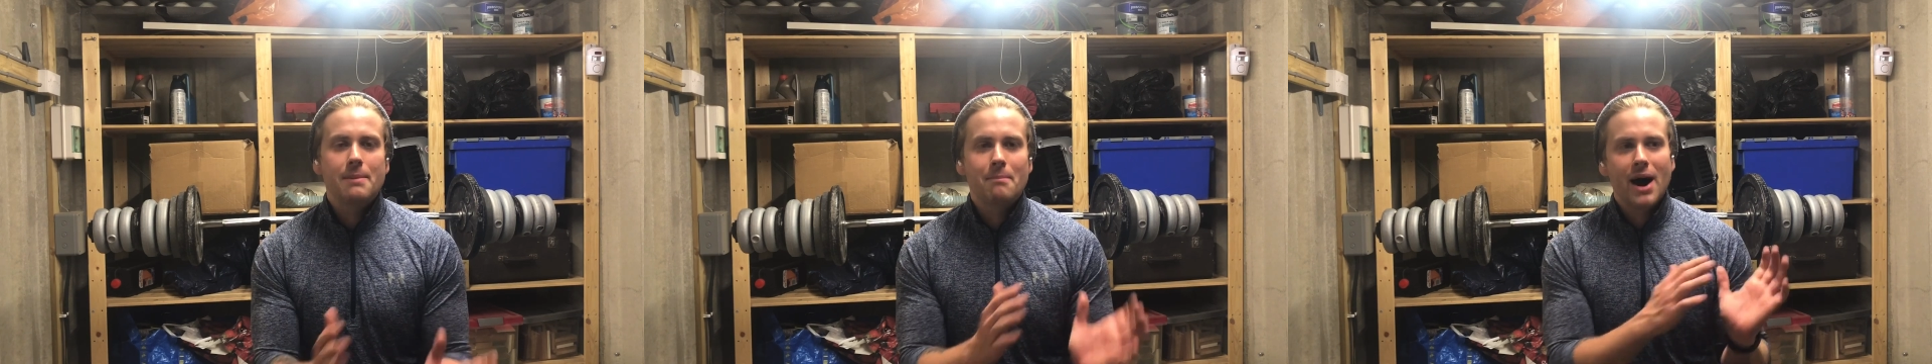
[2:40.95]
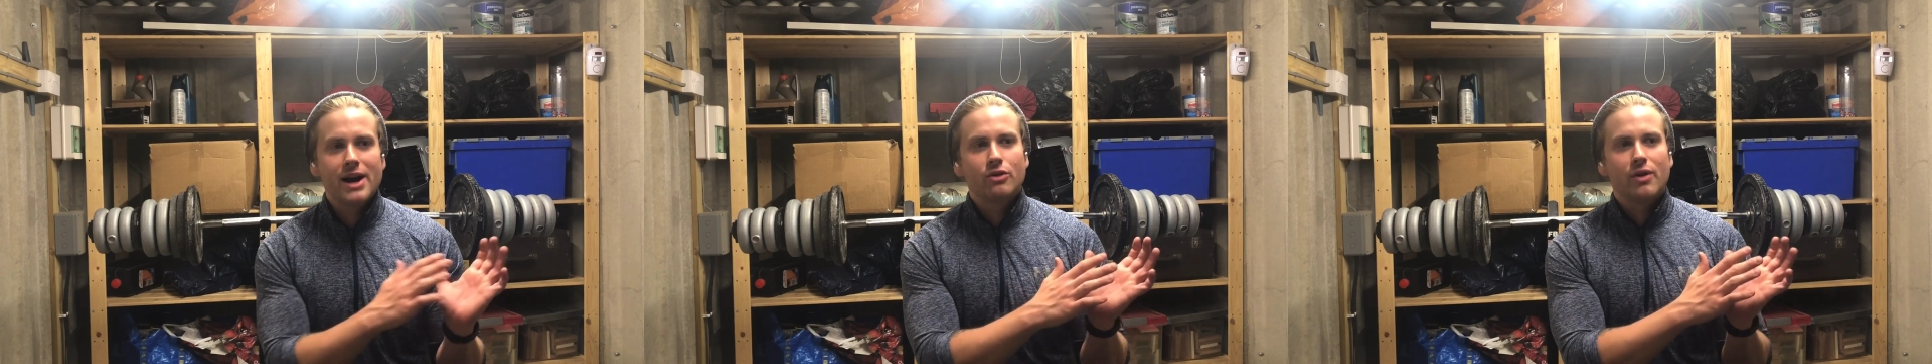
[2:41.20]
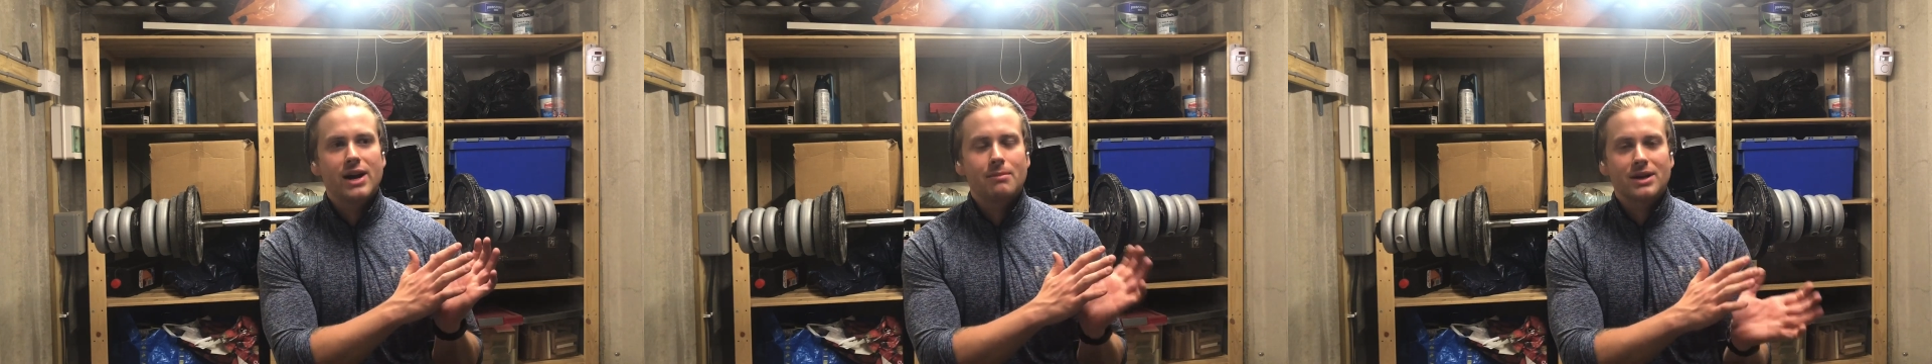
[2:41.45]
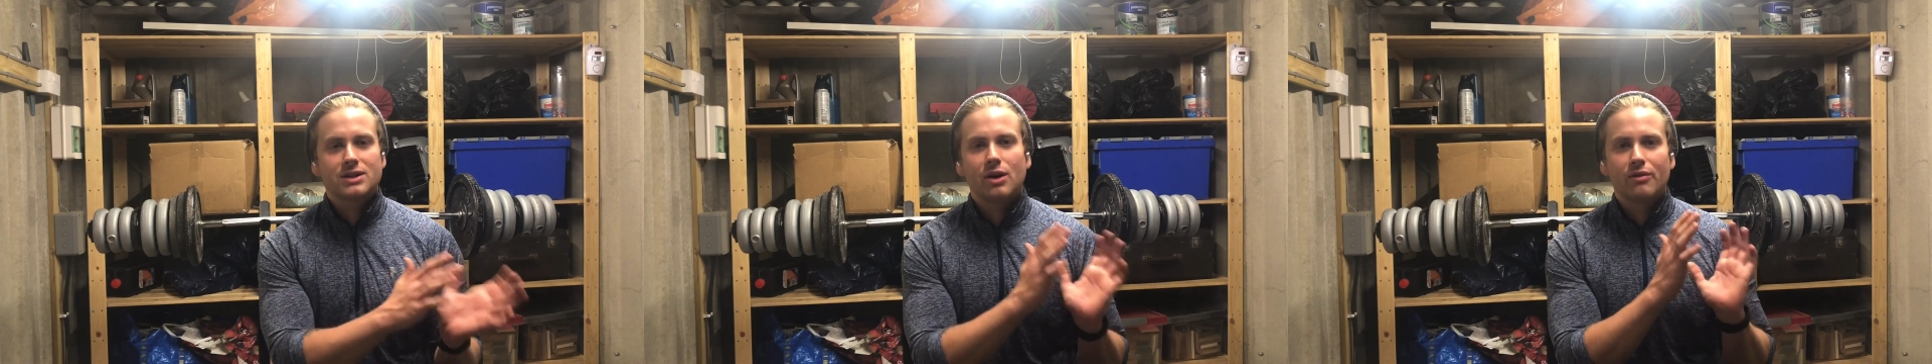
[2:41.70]
migrate
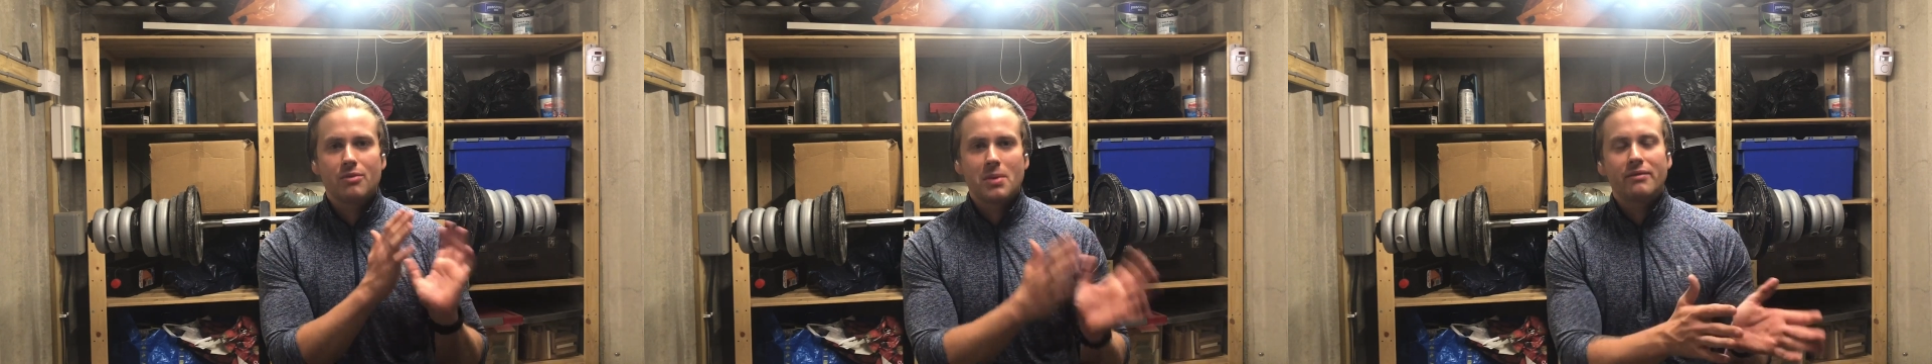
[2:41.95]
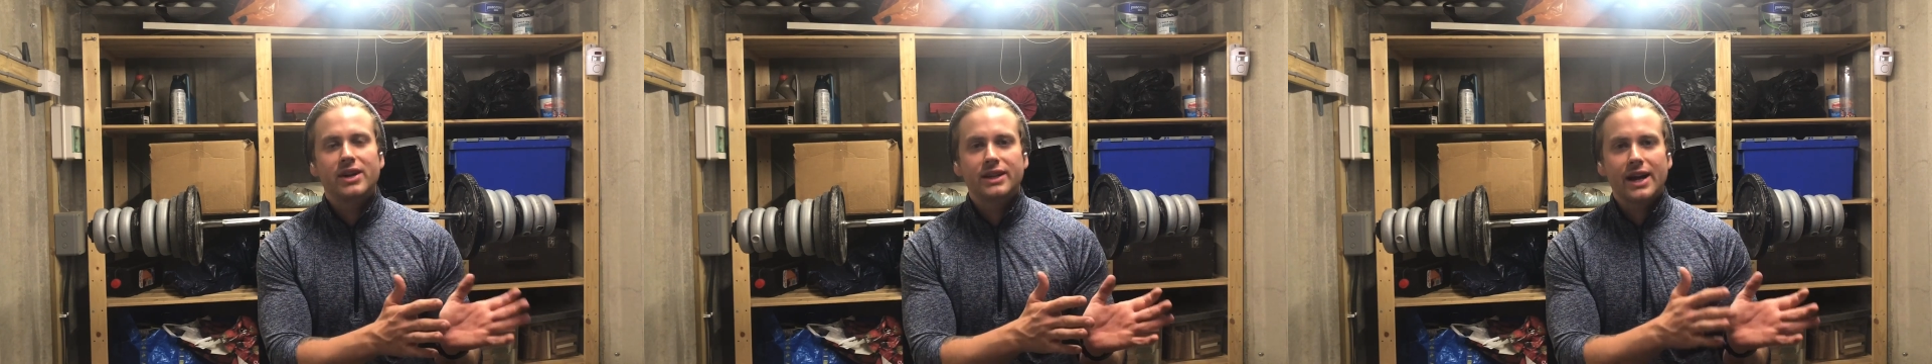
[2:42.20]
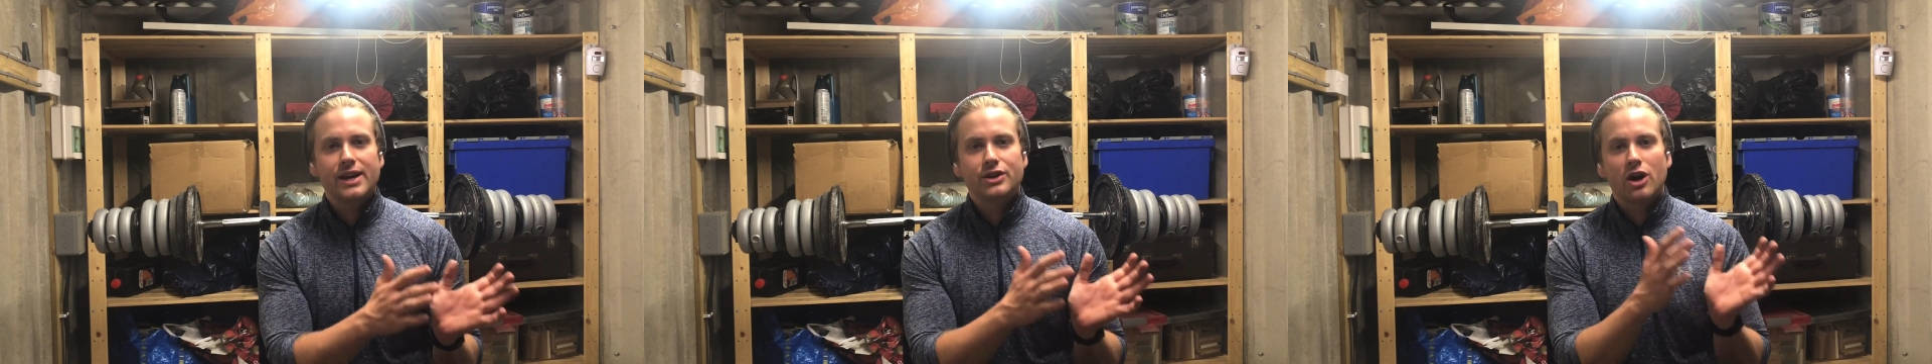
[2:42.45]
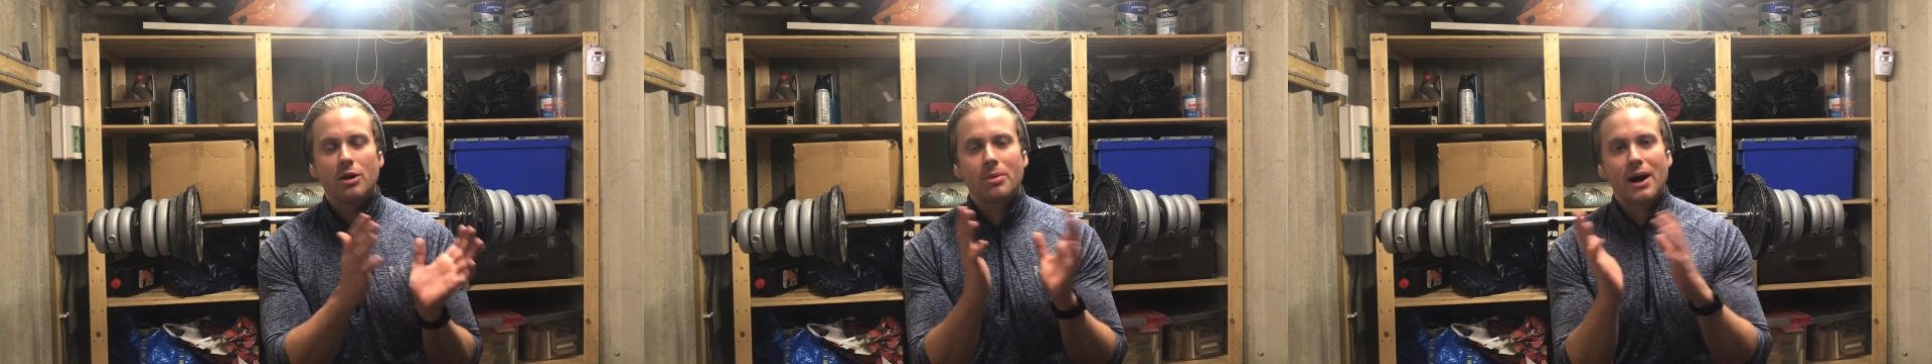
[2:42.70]
myself from having a day job